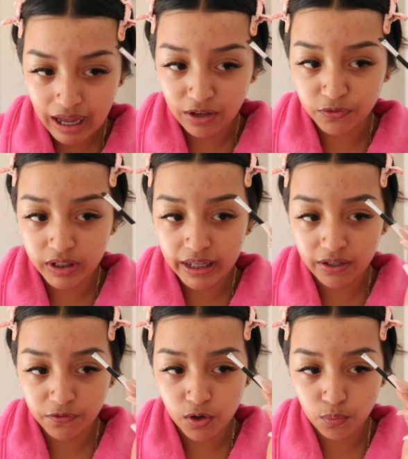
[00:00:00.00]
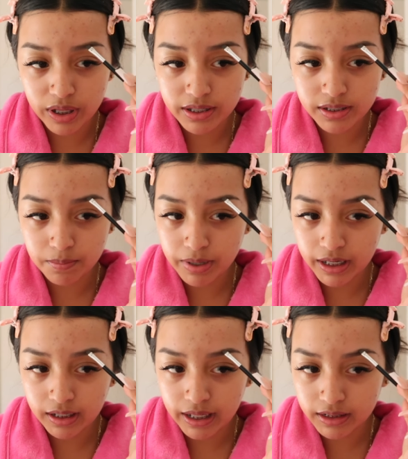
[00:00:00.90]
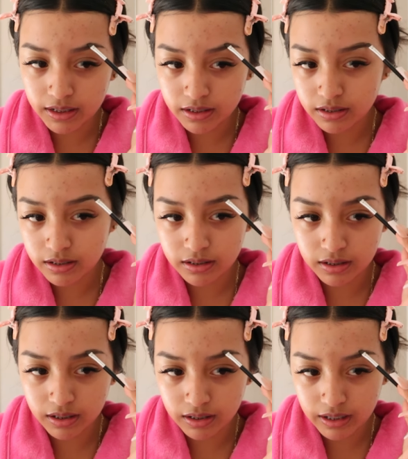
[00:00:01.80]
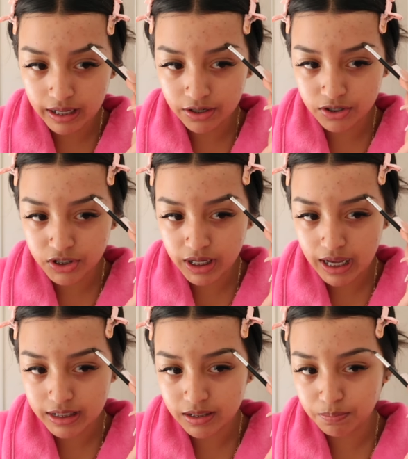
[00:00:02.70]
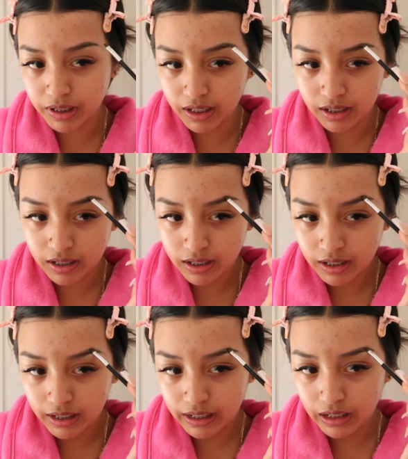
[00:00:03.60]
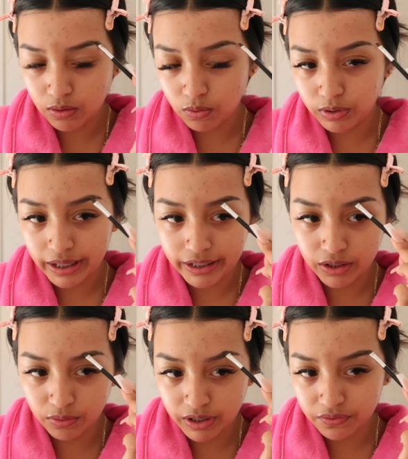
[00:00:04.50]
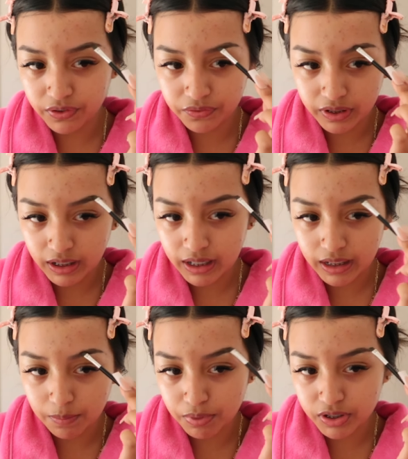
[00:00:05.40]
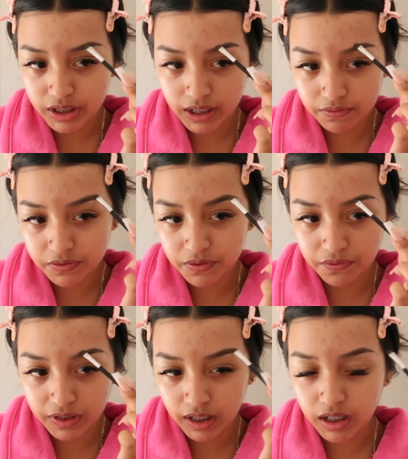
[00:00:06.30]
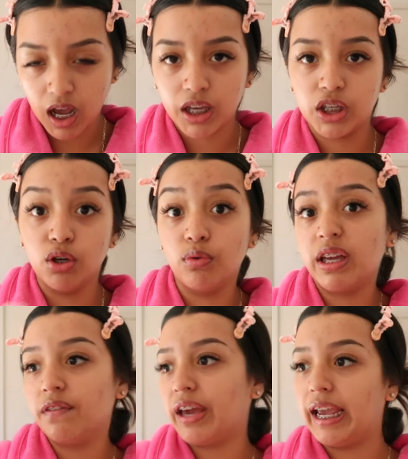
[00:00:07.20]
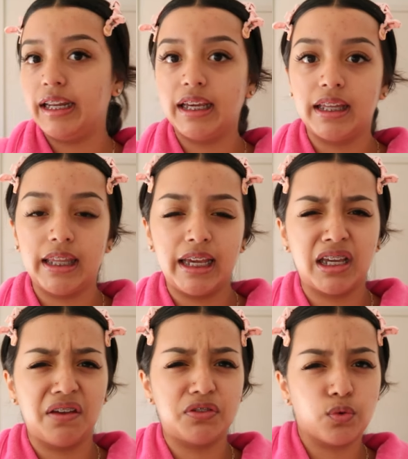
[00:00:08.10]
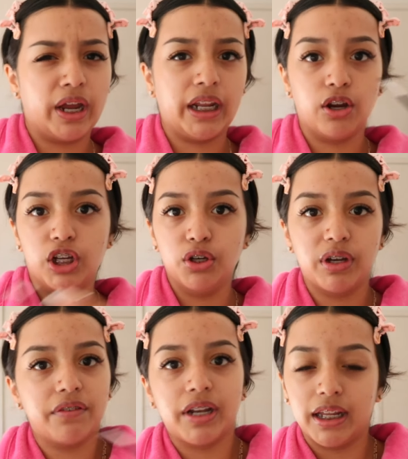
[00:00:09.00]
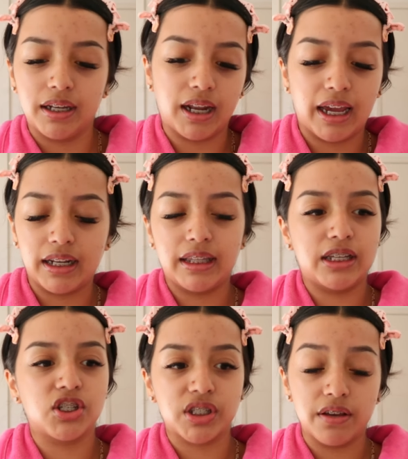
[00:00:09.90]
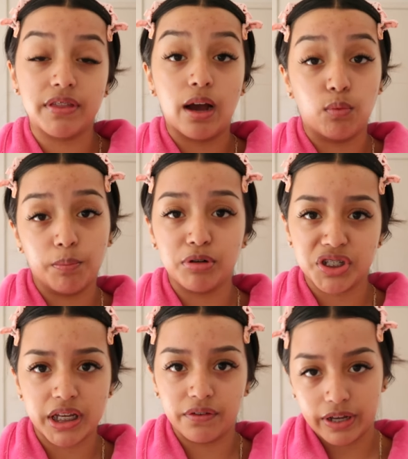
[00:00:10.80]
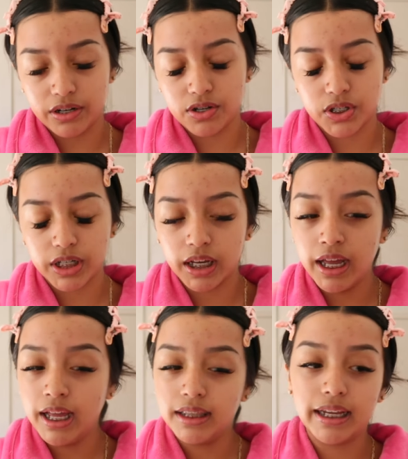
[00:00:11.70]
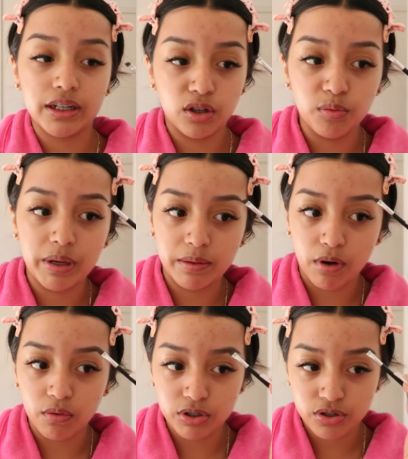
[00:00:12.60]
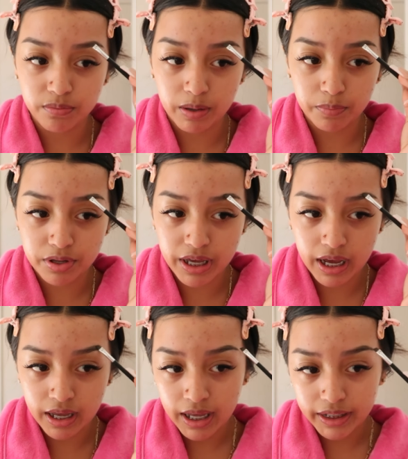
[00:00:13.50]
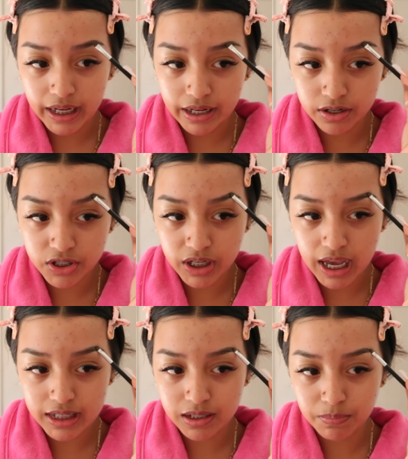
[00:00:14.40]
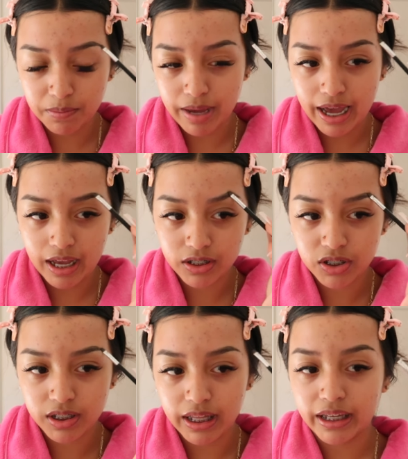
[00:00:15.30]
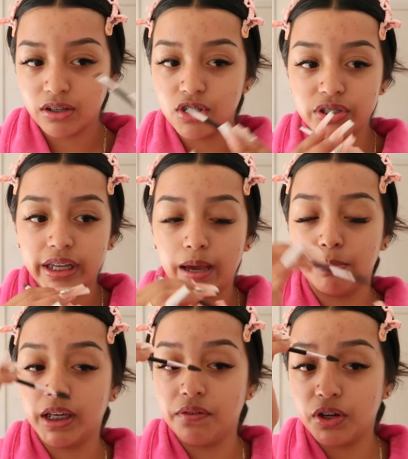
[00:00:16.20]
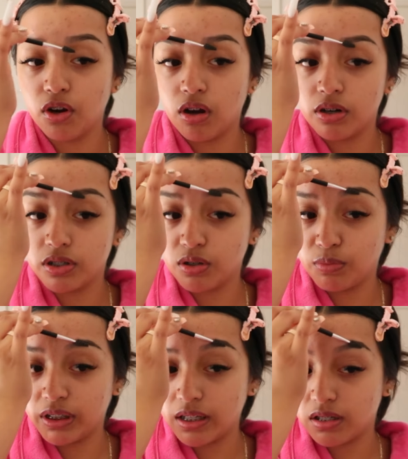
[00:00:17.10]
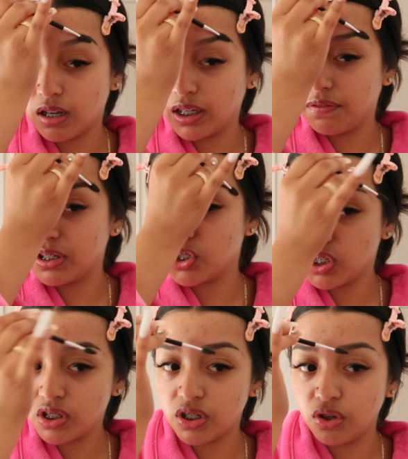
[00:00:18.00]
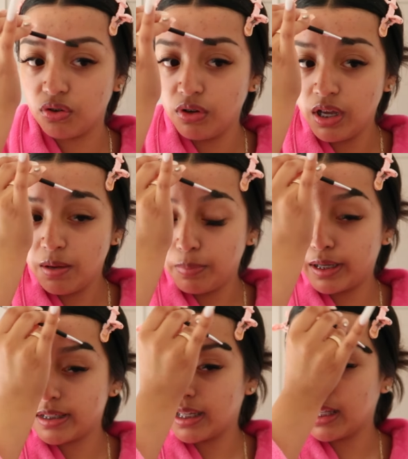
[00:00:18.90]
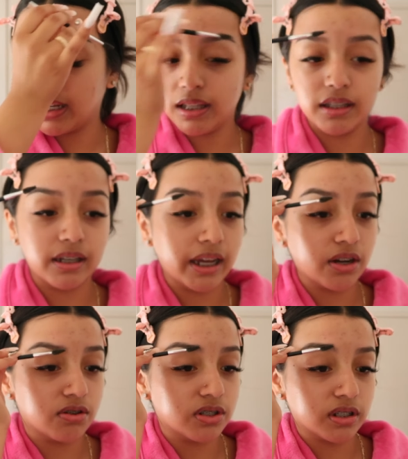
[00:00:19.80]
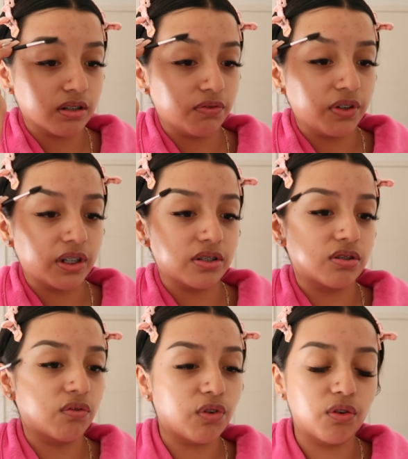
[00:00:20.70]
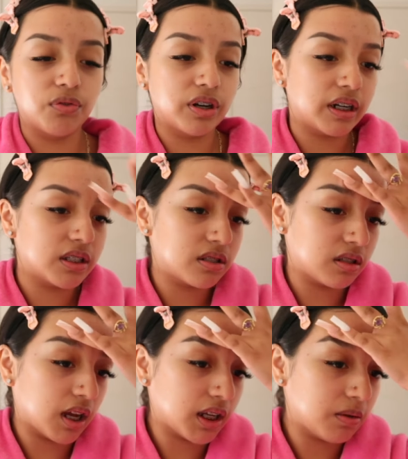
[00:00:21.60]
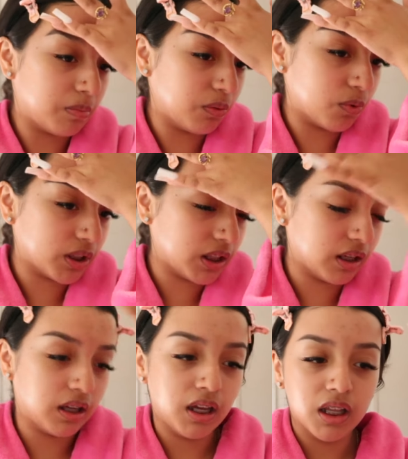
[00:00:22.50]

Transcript: I feel like if you're with somebody, like, the energy has to be equal. Like, you give 50 and that person gives 50, not you give 80 and they give 20, or you give 99 and they just give that 1% of energy. Like, no, babe, always remember that the energy has to be matched. Like, you just can't be giving your all to someone that's not giving shit to you, because at the end of the day you're just gonna fuck yourself over and it's not gonna be worth it.